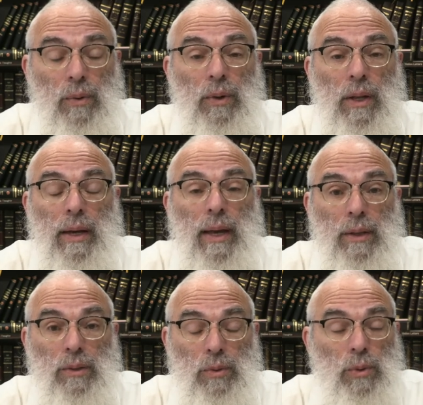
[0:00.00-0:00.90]
All I
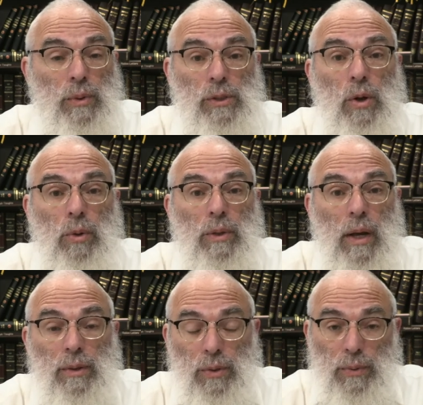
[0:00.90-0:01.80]
had to do was hold
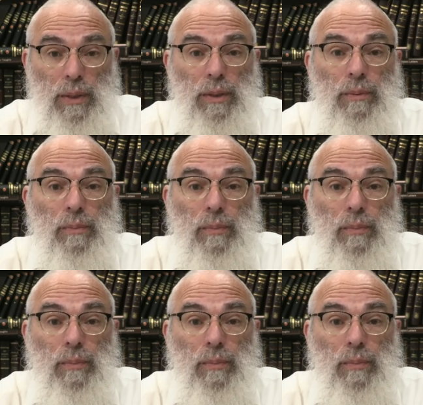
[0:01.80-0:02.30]
on to it.